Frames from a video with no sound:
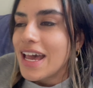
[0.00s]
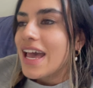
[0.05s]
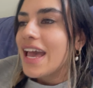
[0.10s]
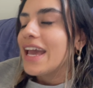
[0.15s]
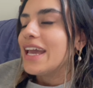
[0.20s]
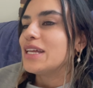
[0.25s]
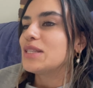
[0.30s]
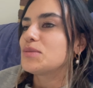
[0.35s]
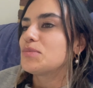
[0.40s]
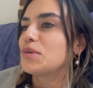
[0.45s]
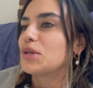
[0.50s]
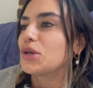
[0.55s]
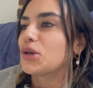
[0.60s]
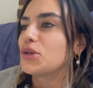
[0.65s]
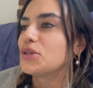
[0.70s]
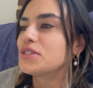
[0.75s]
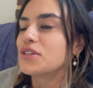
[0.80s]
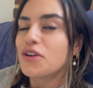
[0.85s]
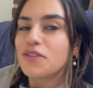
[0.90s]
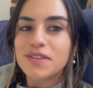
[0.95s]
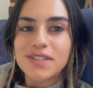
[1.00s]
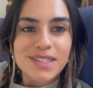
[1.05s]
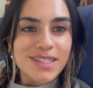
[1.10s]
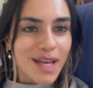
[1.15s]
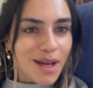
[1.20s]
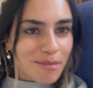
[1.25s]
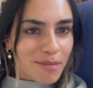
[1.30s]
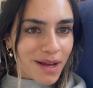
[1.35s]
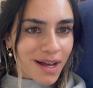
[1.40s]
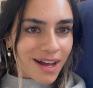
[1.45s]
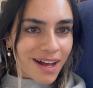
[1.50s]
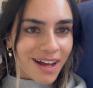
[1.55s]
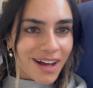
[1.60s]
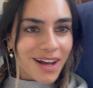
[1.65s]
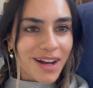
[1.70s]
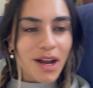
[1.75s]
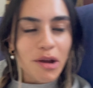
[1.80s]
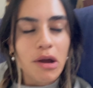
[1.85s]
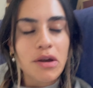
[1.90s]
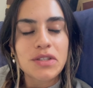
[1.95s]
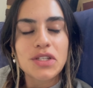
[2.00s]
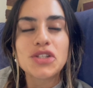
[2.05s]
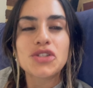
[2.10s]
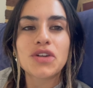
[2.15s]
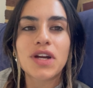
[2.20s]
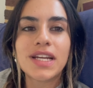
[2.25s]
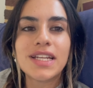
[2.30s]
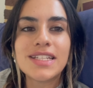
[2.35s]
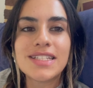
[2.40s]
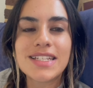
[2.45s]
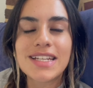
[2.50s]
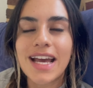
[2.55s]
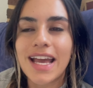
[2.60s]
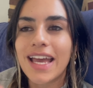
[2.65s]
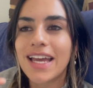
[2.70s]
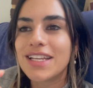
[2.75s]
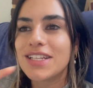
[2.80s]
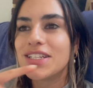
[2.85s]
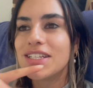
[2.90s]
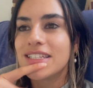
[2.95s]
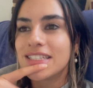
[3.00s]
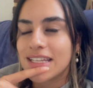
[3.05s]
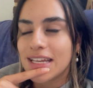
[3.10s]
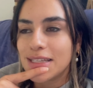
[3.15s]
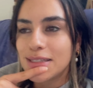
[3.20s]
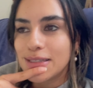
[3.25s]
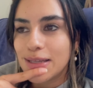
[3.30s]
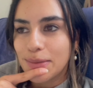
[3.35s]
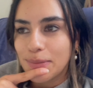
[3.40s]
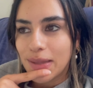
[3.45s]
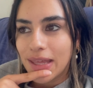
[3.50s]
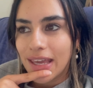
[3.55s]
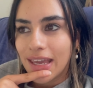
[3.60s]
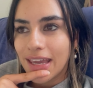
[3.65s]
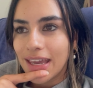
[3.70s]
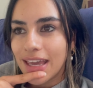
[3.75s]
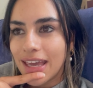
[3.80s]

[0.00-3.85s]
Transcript: It's because of Summer. I was at training today and she said something.